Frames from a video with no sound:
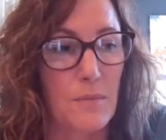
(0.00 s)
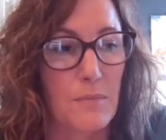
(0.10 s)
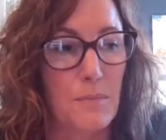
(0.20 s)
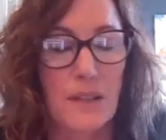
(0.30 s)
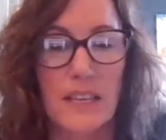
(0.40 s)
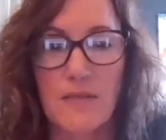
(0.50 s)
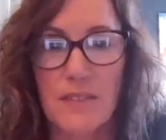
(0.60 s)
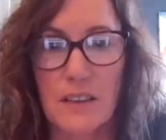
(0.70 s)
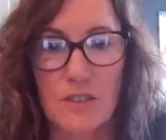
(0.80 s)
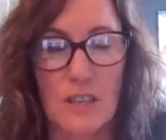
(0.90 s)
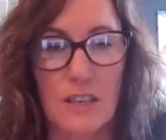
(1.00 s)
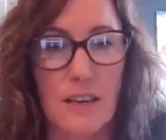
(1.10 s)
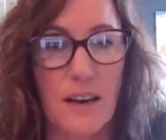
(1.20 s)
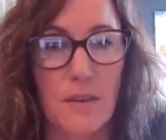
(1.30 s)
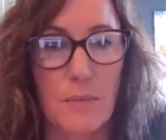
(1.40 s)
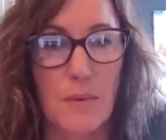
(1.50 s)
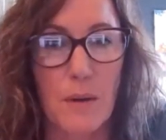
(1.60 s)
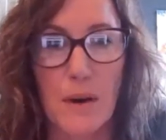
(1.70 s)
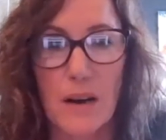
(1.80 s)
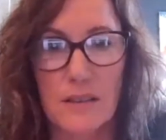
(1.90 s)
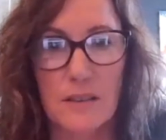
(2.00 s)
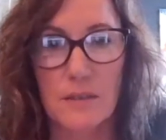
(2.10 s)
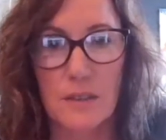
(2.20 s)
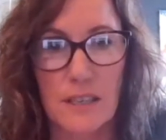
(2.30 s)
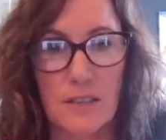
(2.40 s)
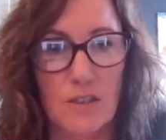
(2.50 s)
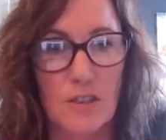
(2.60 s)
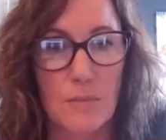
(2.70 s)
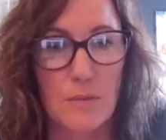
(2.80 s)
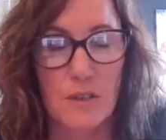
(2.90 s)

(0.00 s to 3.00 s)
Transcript: belief that she could have a positive relationship.